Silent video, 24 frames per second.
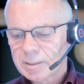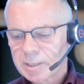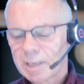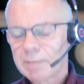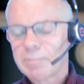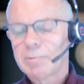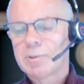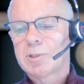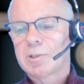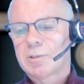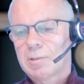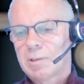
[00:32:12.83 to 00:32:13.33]
they
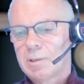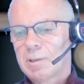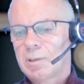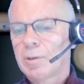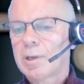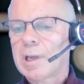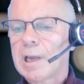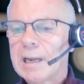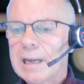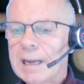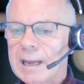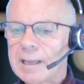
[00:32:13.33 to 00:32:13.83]
would start
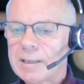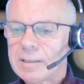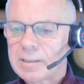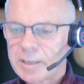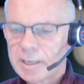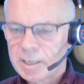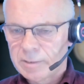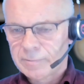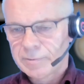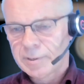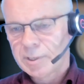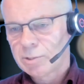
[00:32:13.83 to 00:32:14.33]
looking at
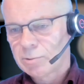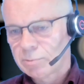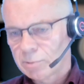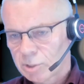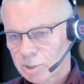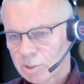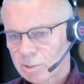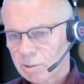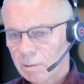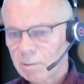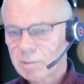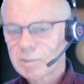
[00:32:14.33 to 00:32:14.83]
individual
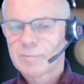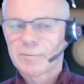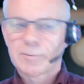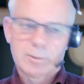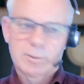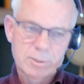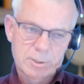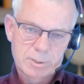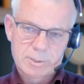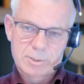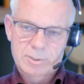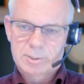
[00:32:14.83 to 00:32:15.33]
stocks
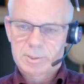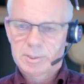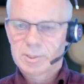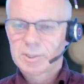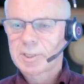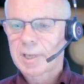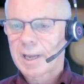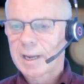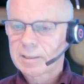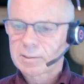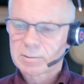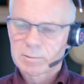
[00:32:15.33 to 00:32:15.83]
versus a
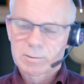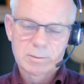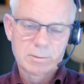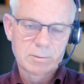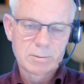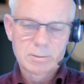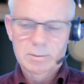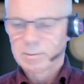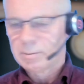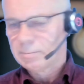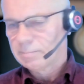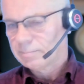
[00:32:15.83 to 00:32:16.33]
sector
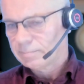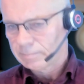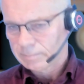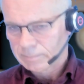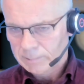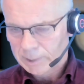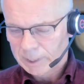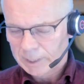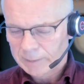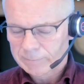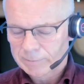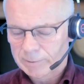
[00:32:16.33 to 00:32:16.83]
or
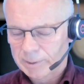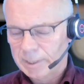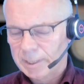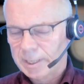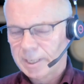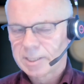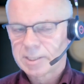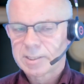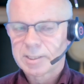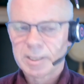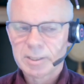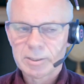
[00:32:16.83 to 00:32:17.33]
whatever
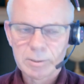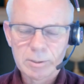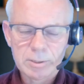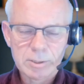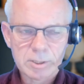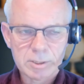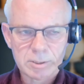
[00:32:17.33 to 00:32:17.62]
index they use.